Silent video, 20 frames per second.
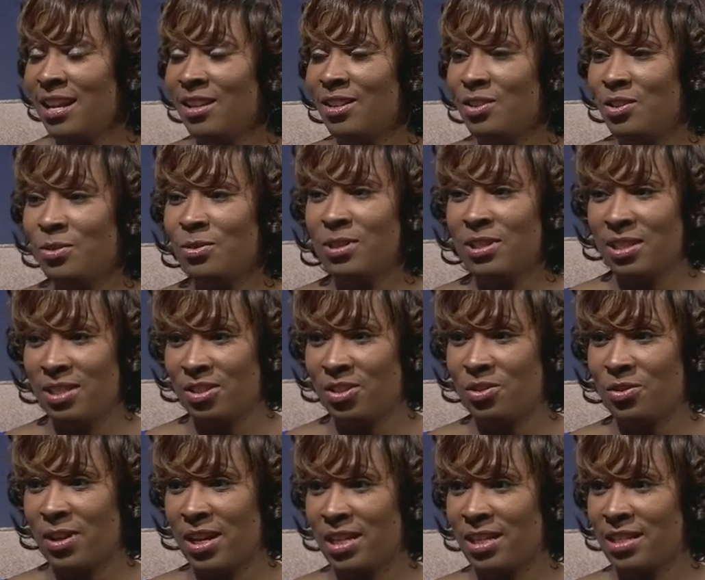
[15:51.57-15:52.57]
During this
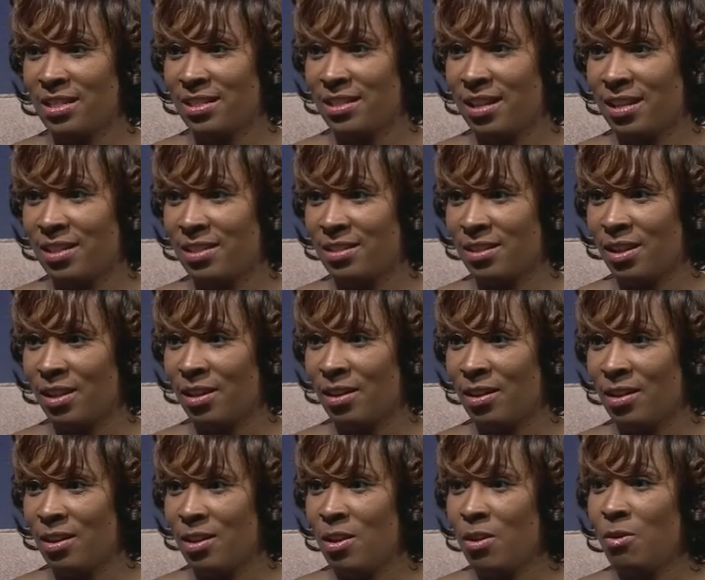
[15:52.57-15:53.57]
training session,
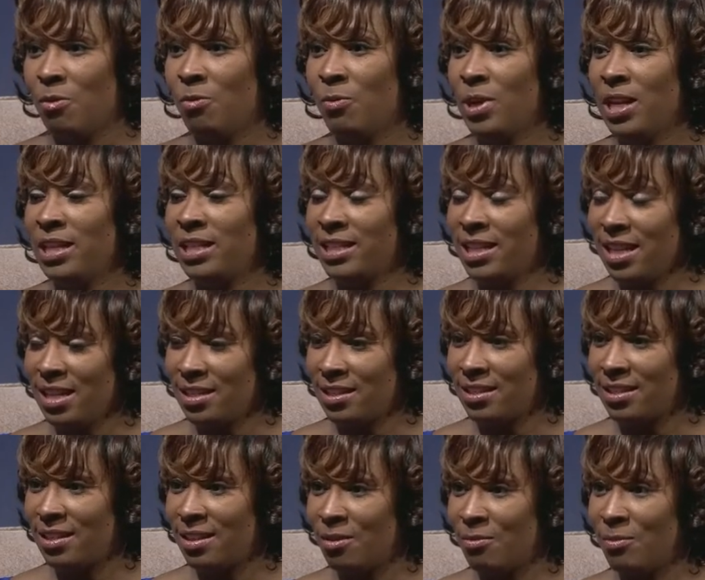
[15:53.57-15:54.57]
we teach
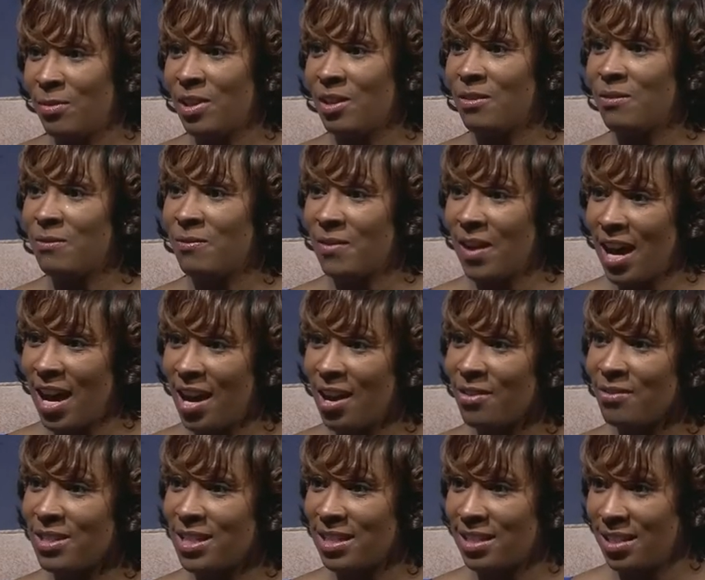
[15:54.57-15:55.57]
them the
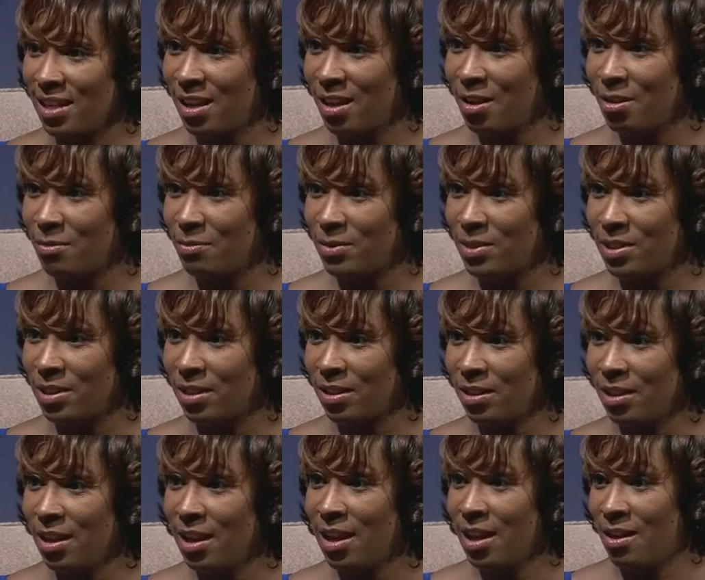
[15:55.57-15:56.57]
5 steps
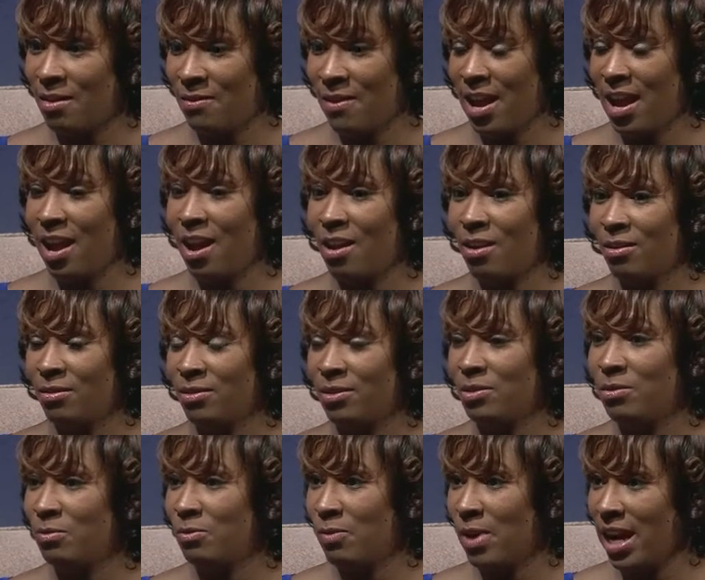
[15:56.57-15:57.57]
of how
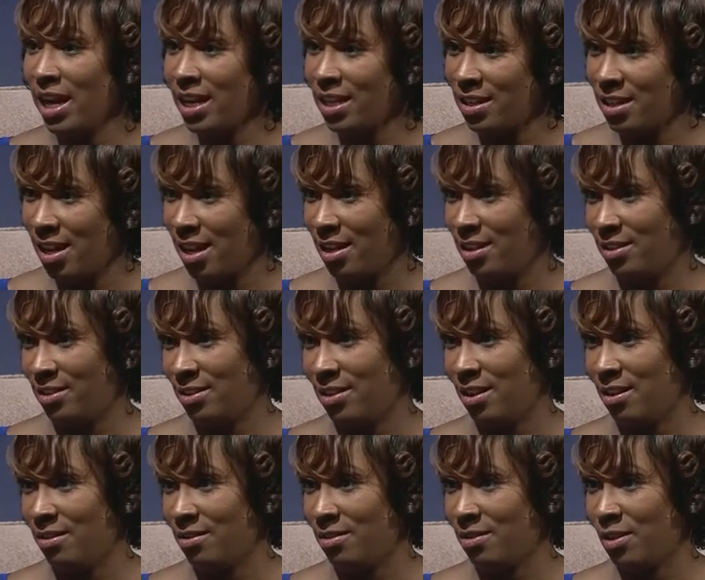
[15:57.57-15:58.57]
to recognize
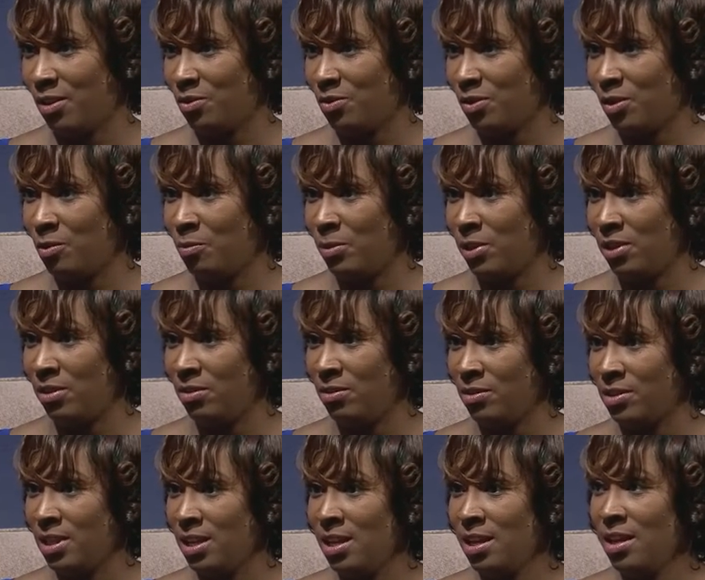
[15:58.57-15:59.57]
child sexual abuse.